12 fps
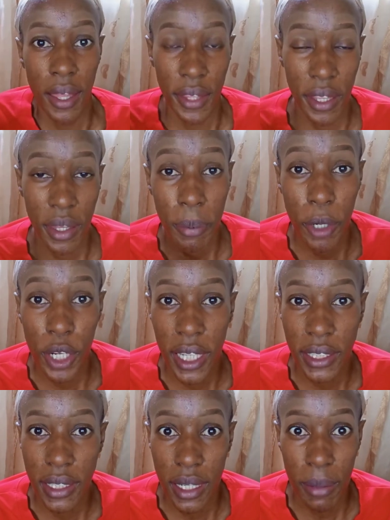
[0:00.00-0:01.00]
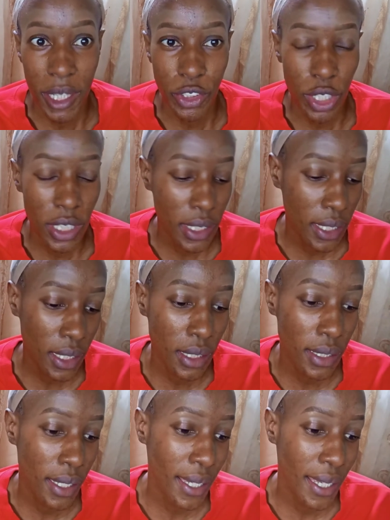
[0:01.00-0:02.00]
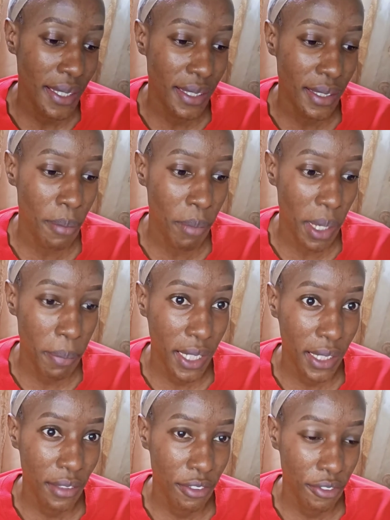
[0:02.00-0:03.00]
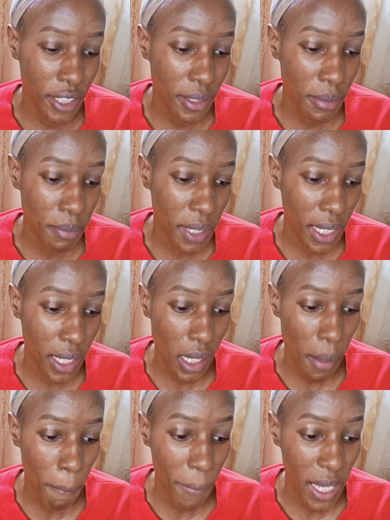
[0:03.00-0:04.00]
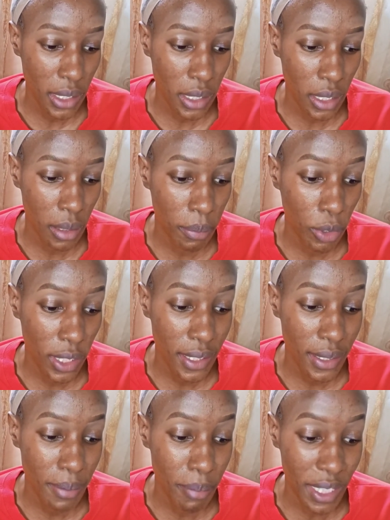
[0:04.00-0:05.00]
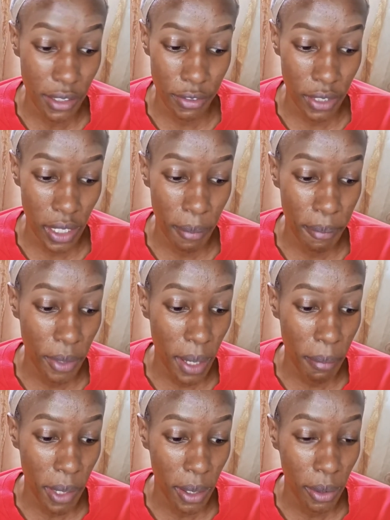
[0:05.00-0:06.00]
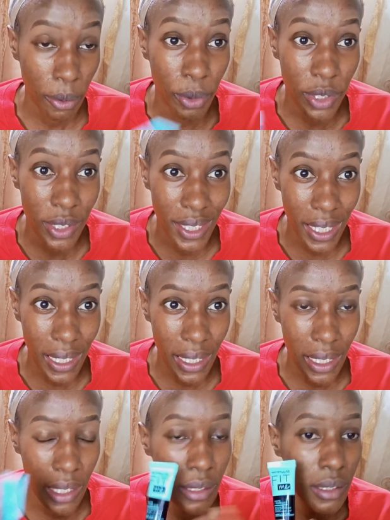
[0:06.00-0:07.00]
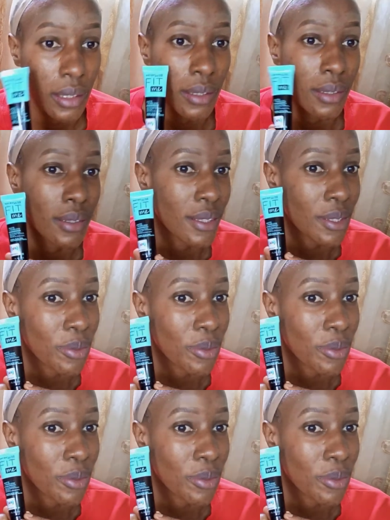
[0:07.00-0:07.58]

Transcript: the... other product that I'm actually testing is the Maybelline Fit Me Matte and Poreless Mattifying Primer with clay. This